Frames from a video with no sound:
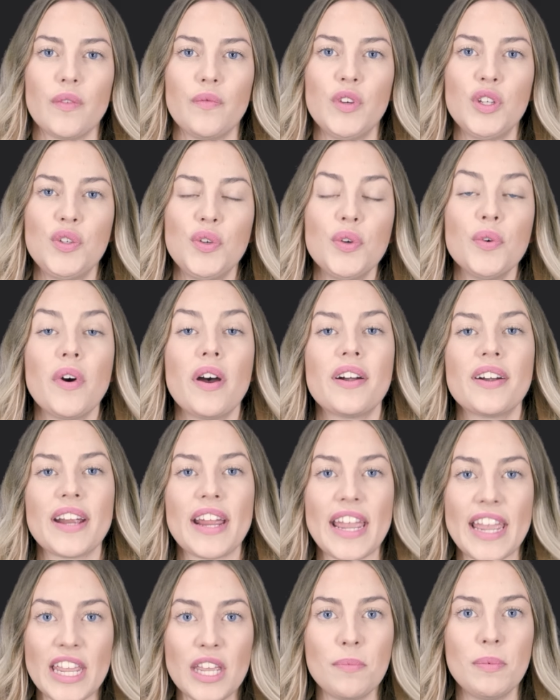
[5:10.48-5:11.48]
which you are
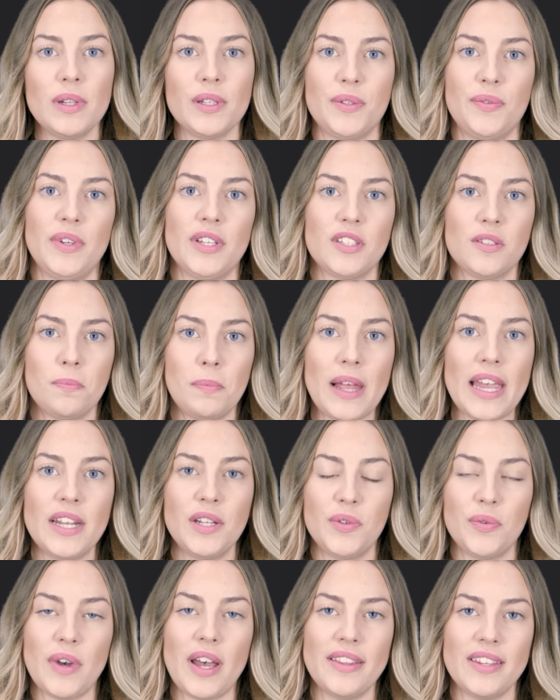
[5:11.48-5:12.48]
able to explain
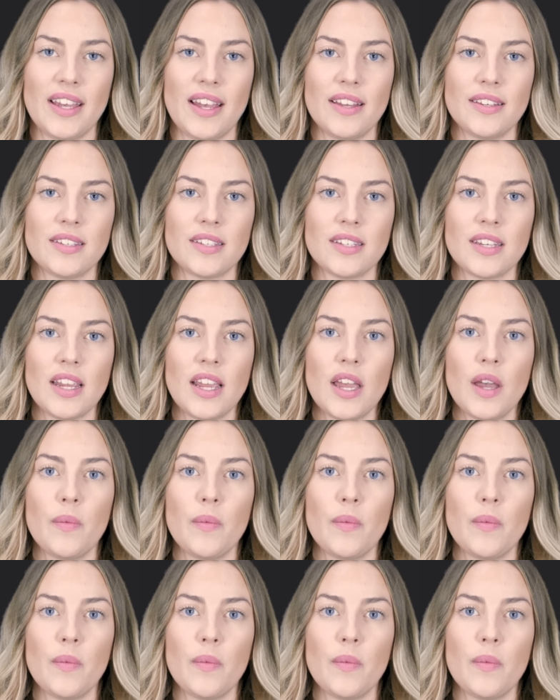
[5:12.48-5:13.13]
to others,